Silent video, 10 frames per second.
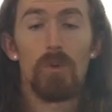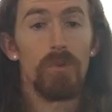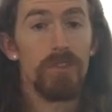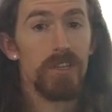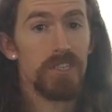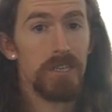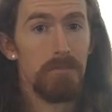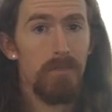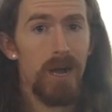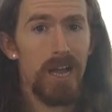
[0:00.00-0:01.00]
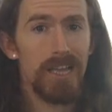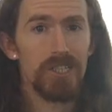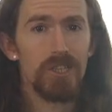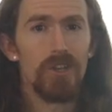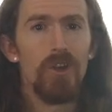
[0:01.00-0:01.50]
With this in
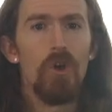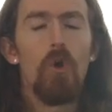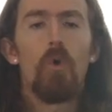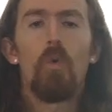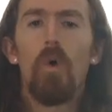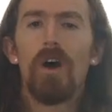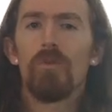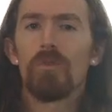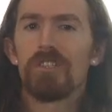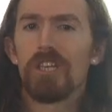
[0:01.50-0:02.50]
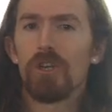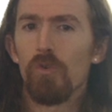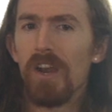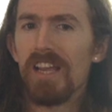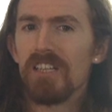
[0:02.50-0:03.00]
mind, what was the
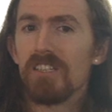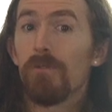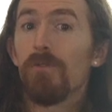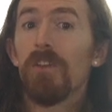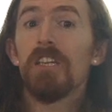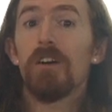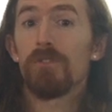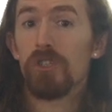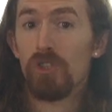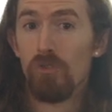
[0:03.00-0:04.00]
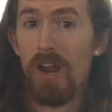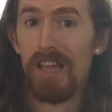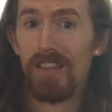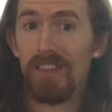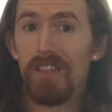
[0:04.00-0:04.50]
greatest feat of
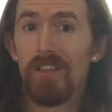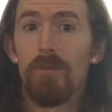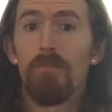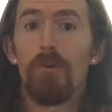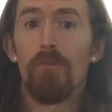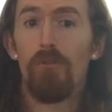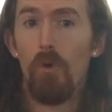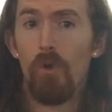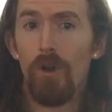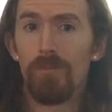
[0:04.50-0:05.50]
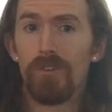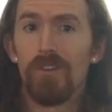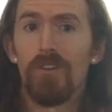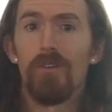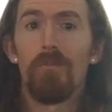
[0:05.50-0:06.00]
strength performed
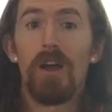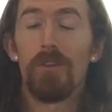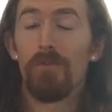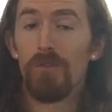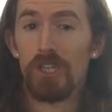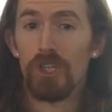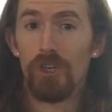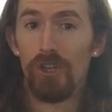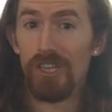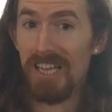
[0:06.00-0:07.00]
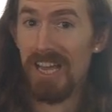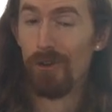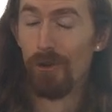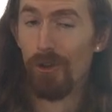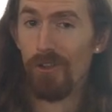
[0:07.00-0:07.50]
by the fictional
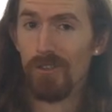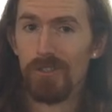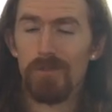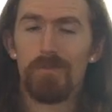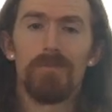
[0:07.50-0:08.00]
Neanderthals?